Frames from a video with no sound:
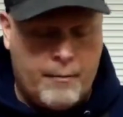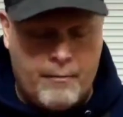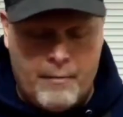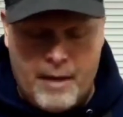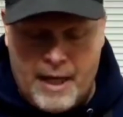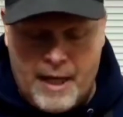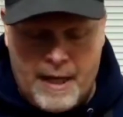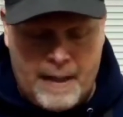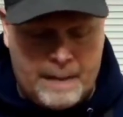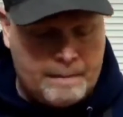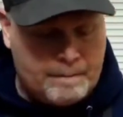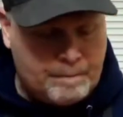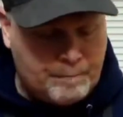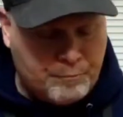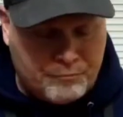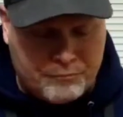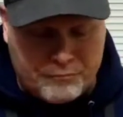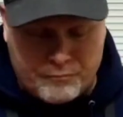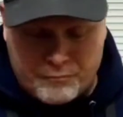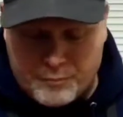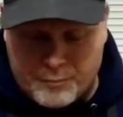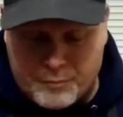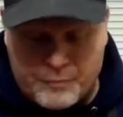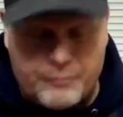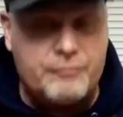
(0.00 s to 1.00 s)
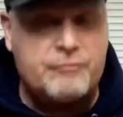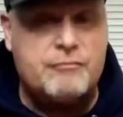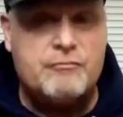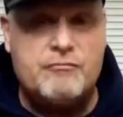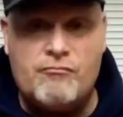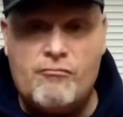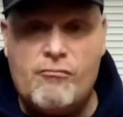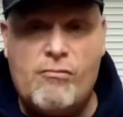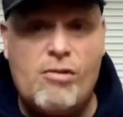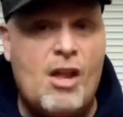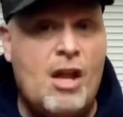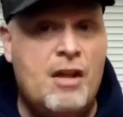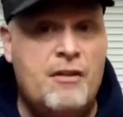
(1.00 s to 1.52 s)
man.
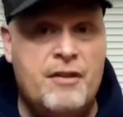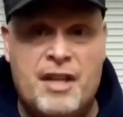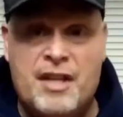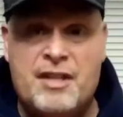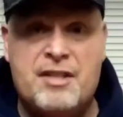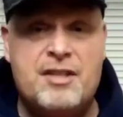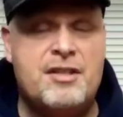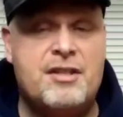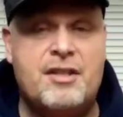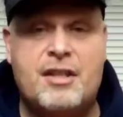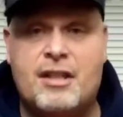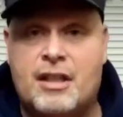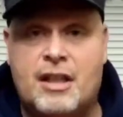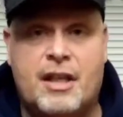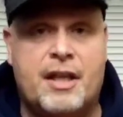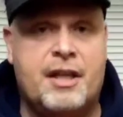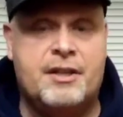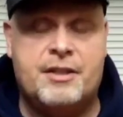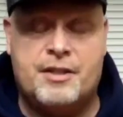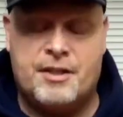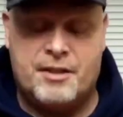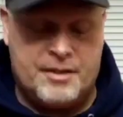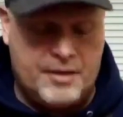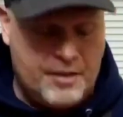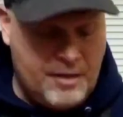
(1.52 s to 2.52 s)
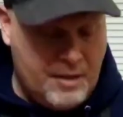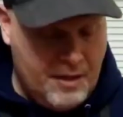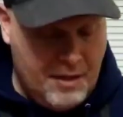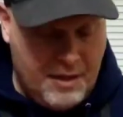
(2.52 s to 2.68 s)
This is delicious.